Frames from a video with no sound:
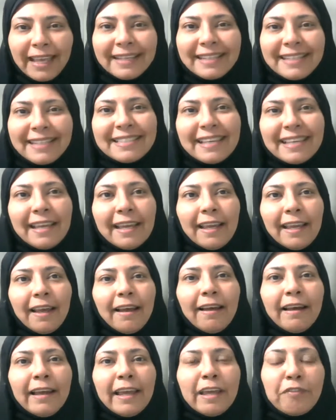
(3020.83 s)
At least
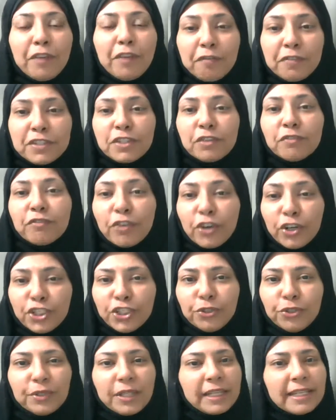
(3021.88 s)
if it's a
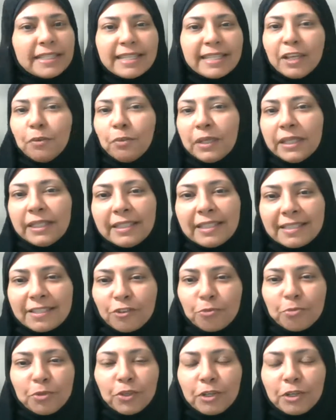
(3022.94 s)
virtue, then it's equally
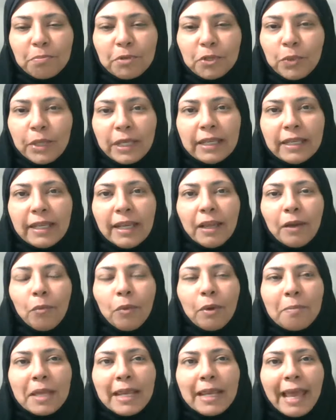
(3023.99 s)
distributed between
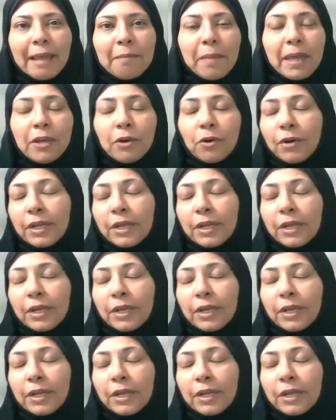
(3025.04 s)
women and men,